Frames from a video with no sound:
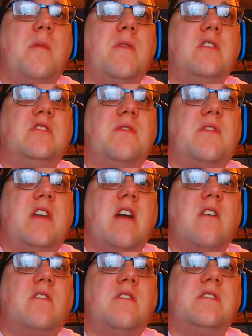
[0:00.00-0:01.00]
a bunch of
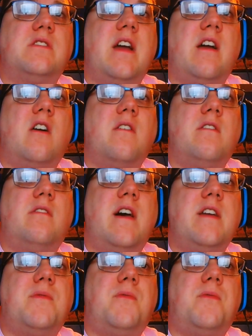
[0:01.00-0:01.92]
characters I hardly liked,